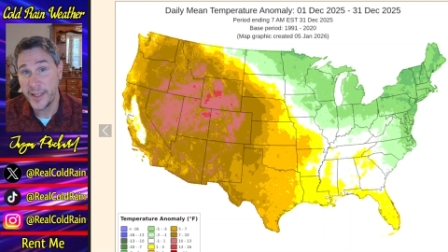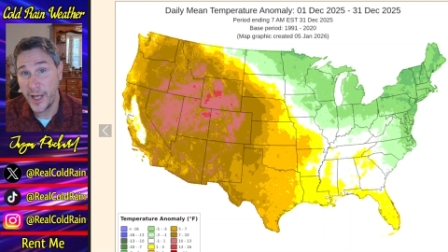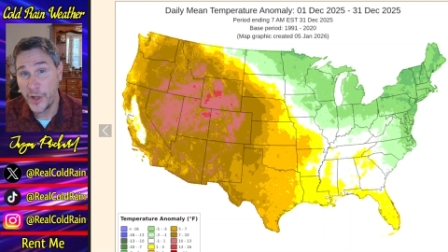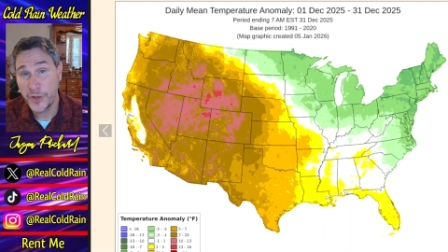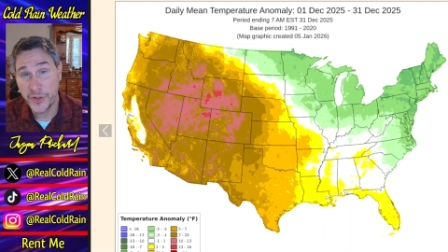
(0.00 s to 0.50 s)

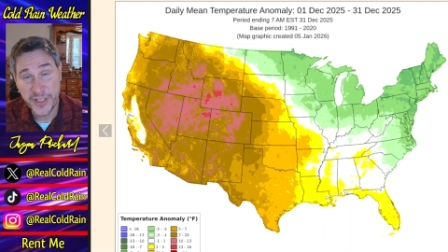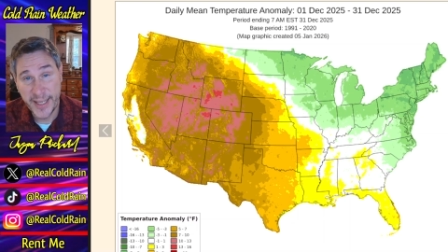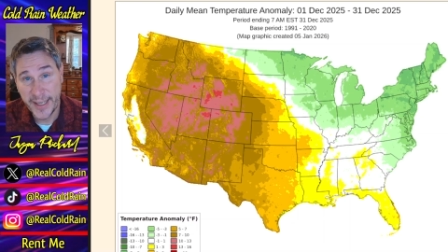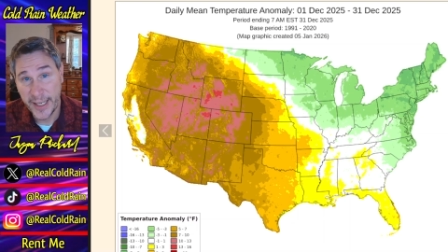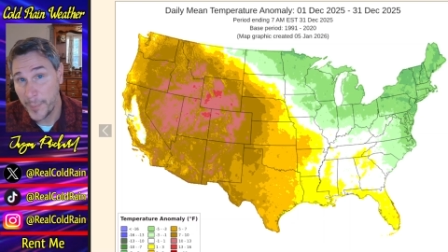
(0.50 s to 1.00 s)

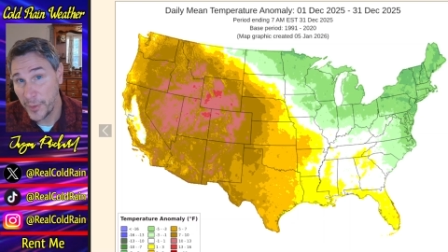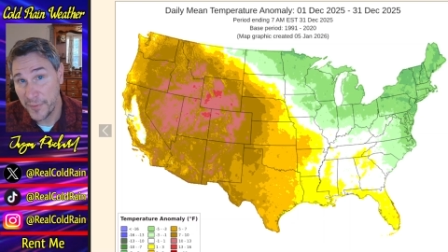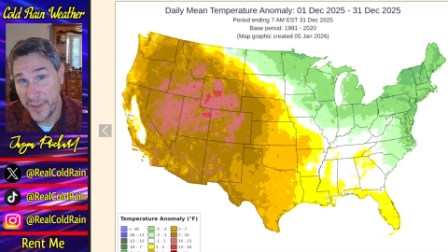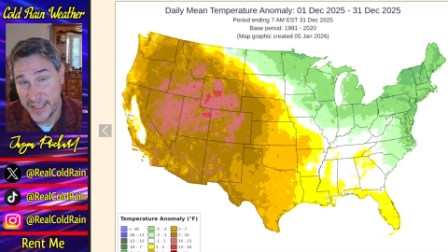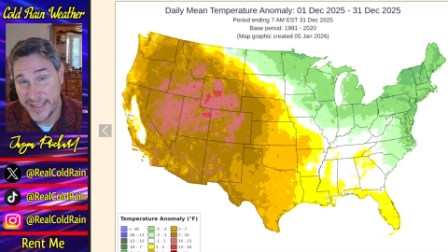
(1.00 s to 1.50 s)
understand a couple of
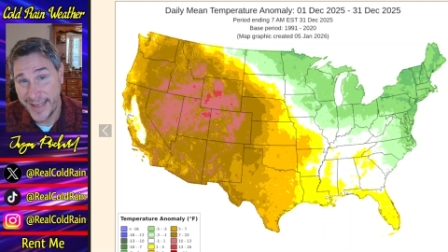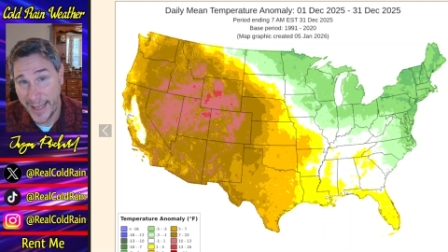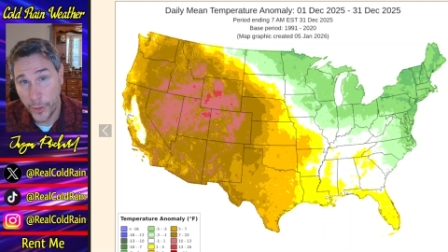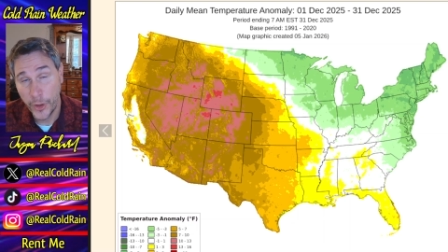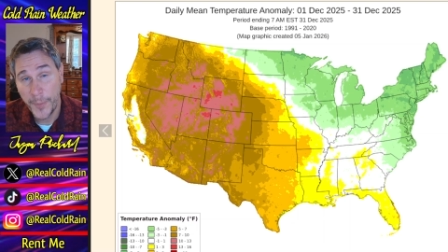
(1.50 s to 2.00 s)
things together.